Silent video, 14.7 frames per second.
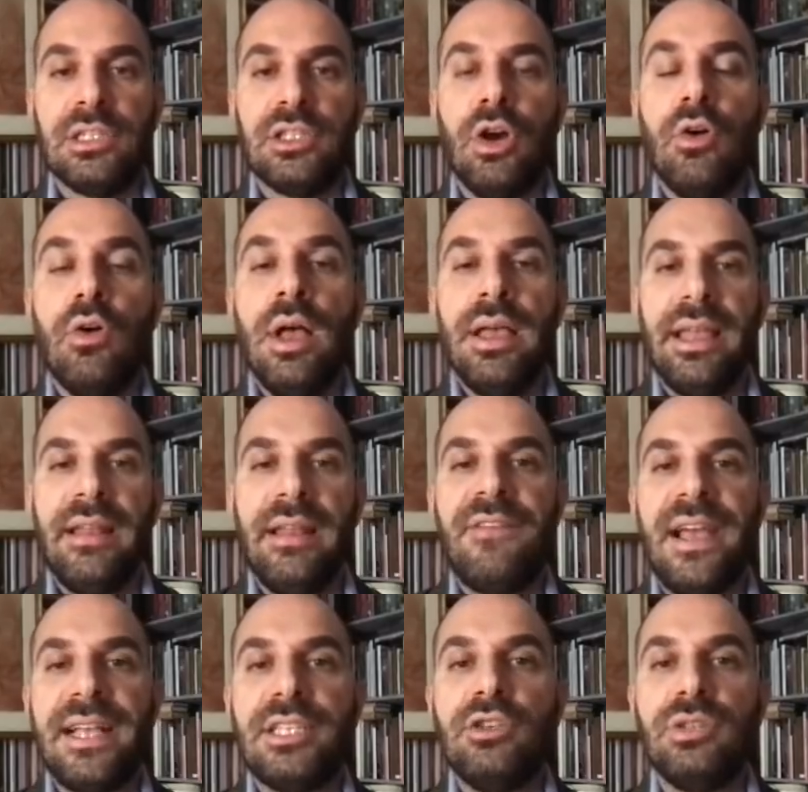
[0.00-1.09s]
So in
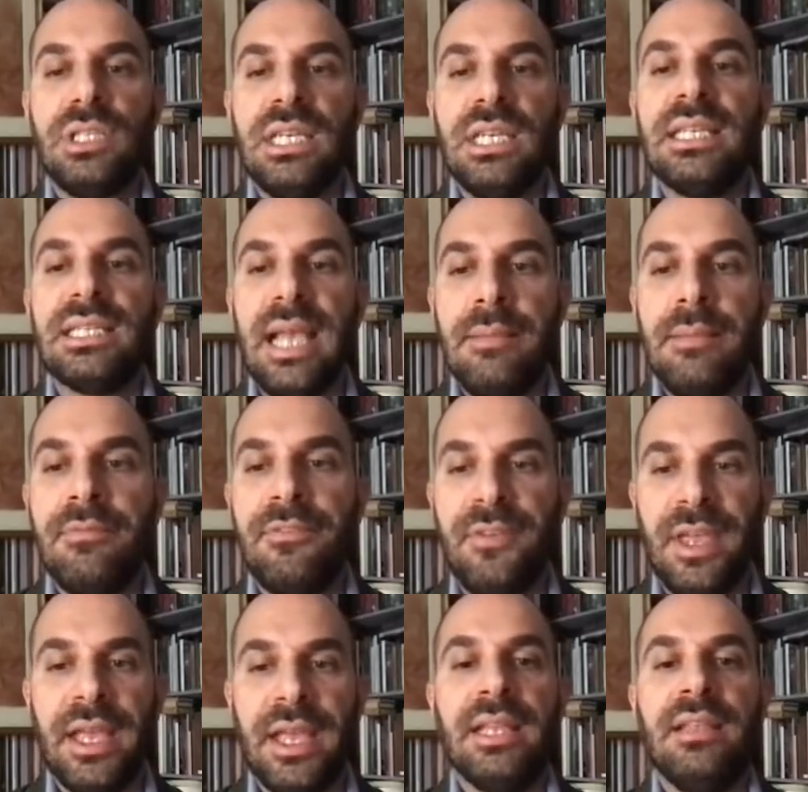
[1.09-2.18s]
effect, you see the same
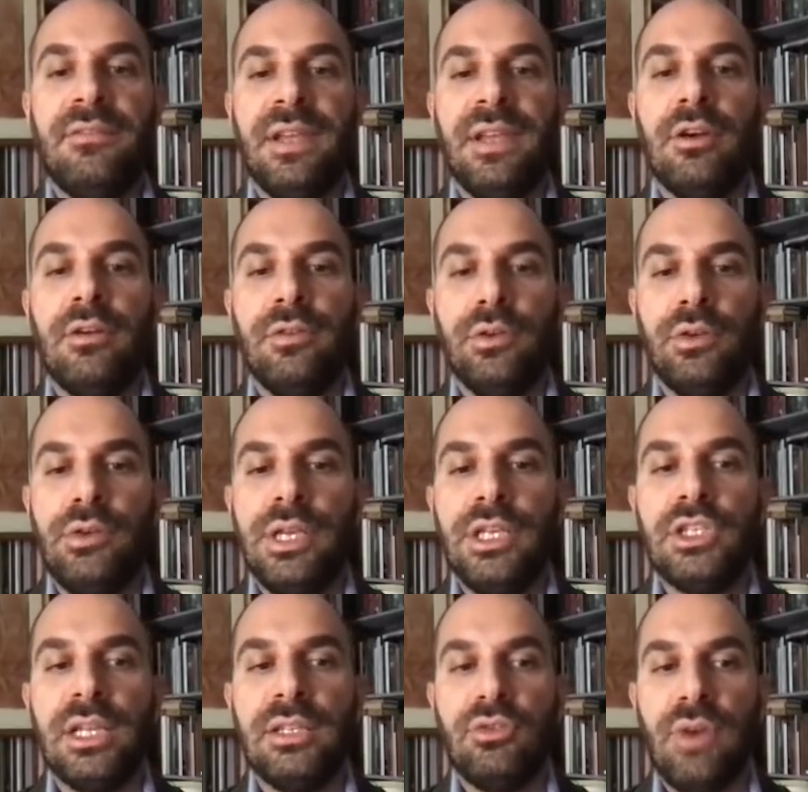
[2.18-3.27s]
figure, the figure of
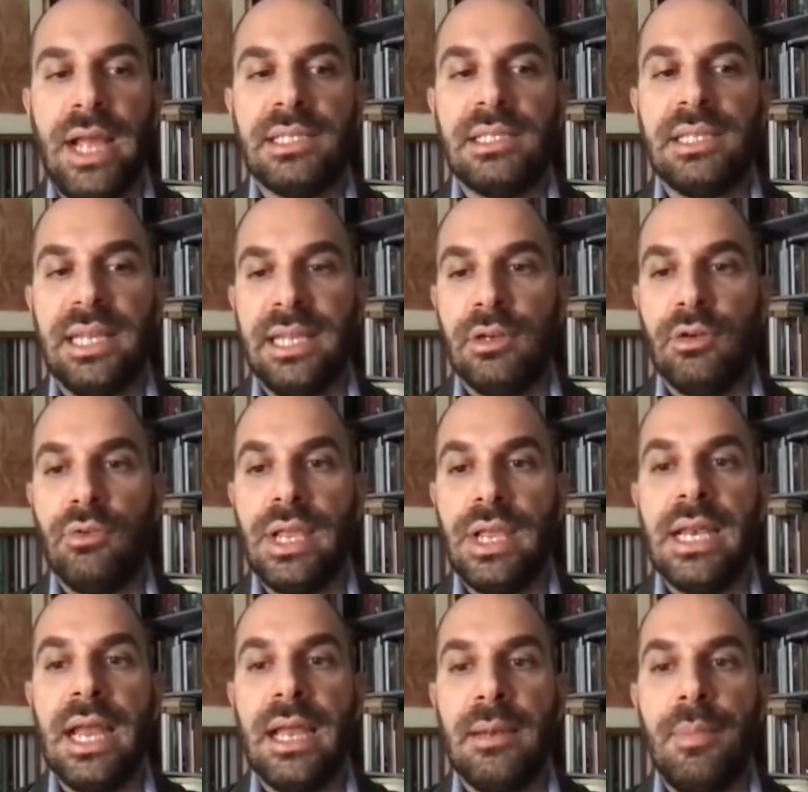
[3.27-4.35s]
Lucretia dressed in
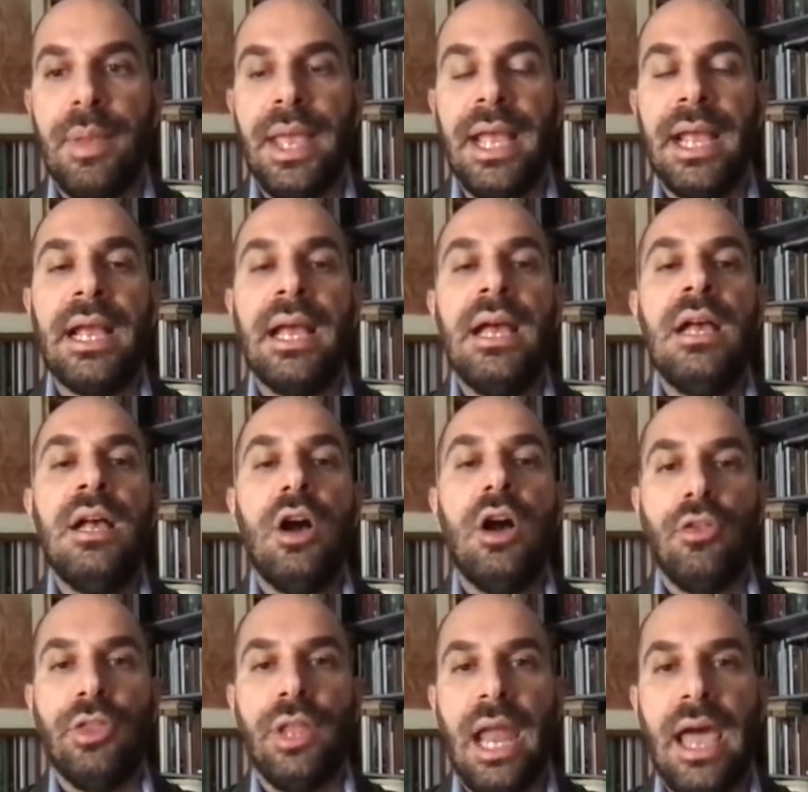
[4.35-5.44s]
green and pink
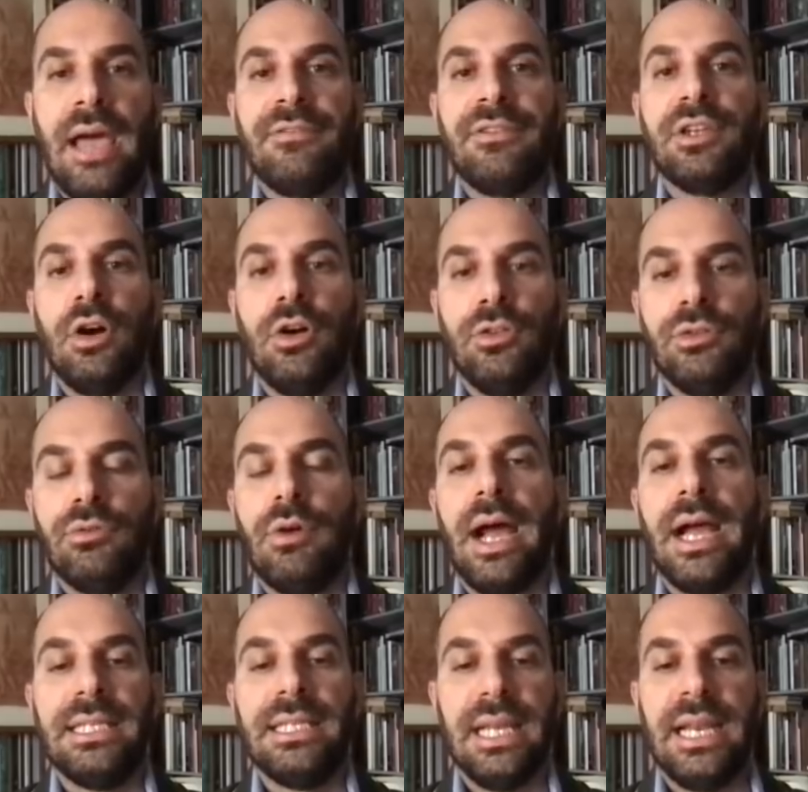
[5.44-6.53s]
on the left, on the
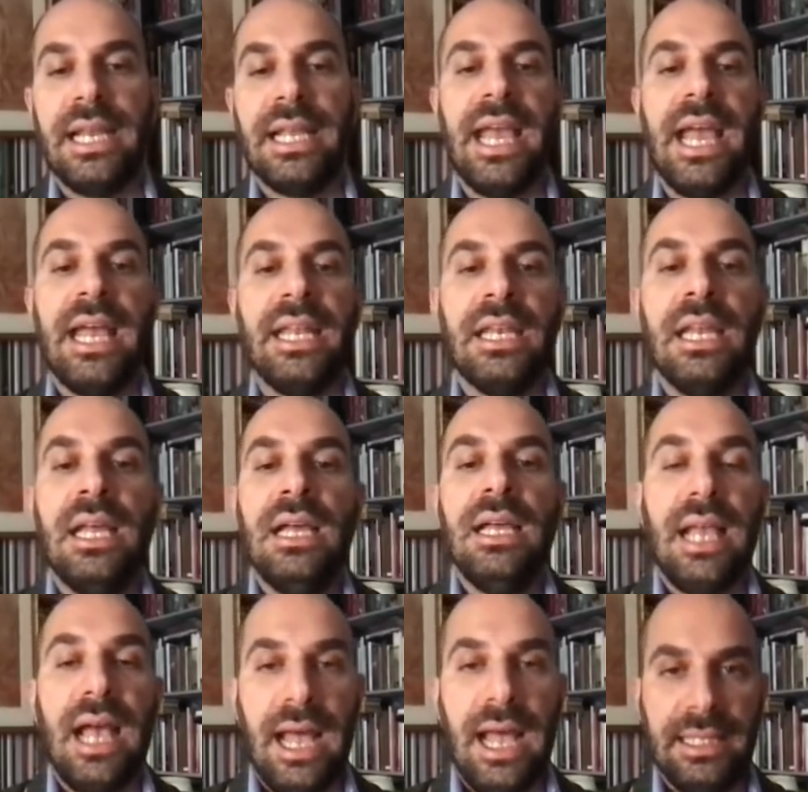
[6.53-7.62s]
right, and again,
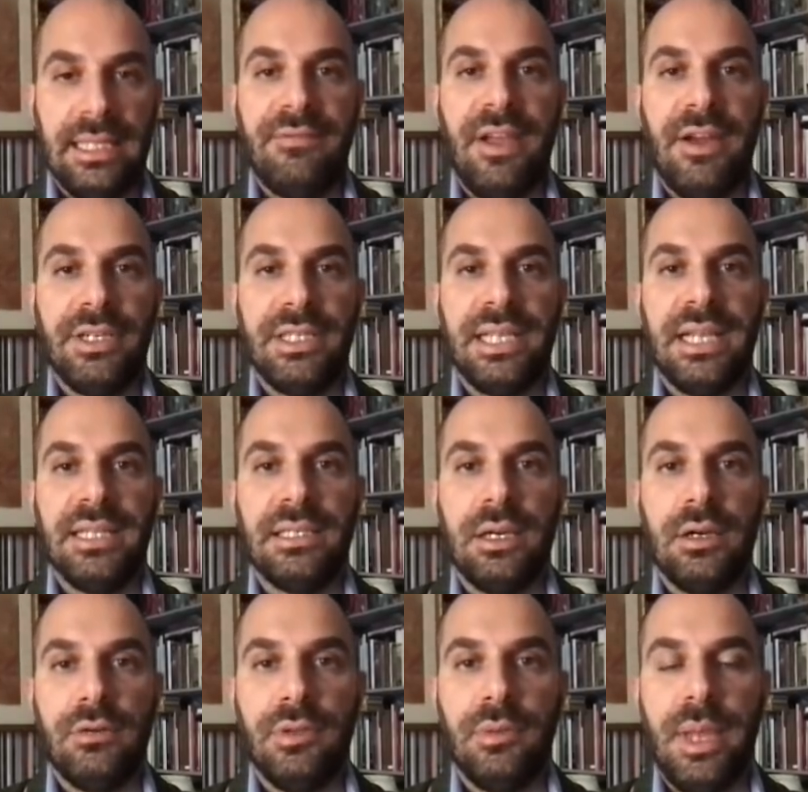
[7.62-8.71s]
at the very center
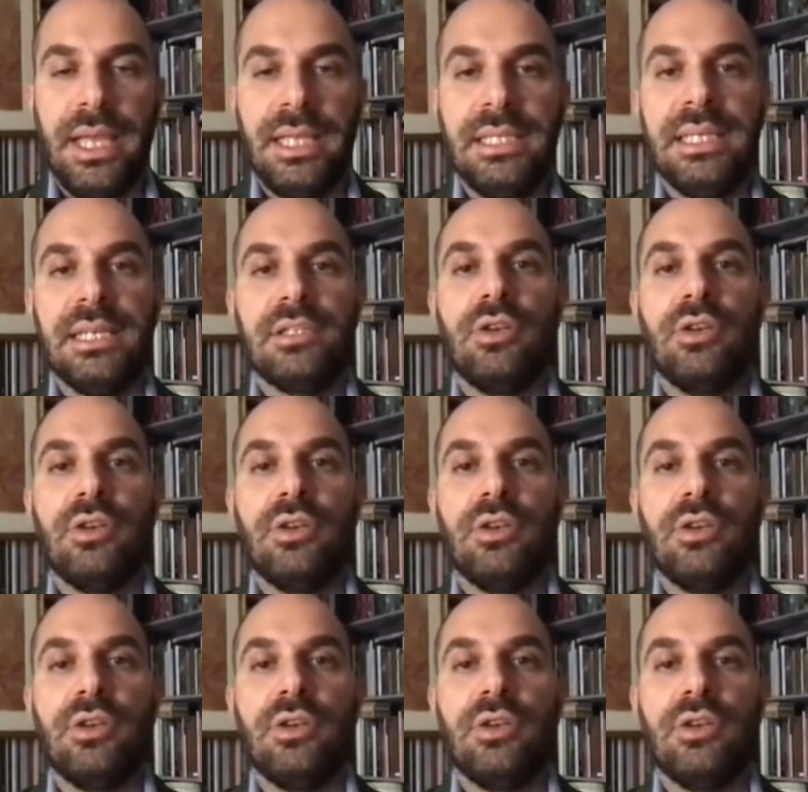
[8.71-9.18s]
of the painting.